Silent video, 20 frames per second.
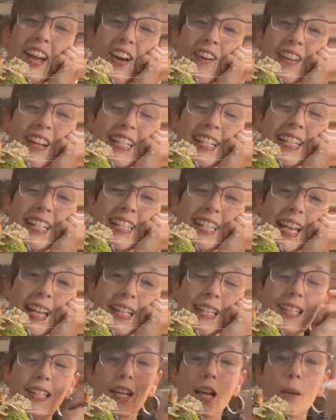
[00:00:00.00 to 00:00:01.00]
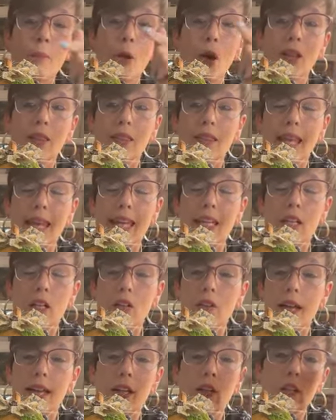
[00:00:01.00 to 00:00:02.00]
I know I decided to come on
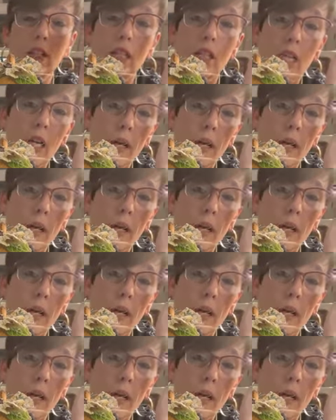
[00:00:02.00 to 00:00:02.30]
later. I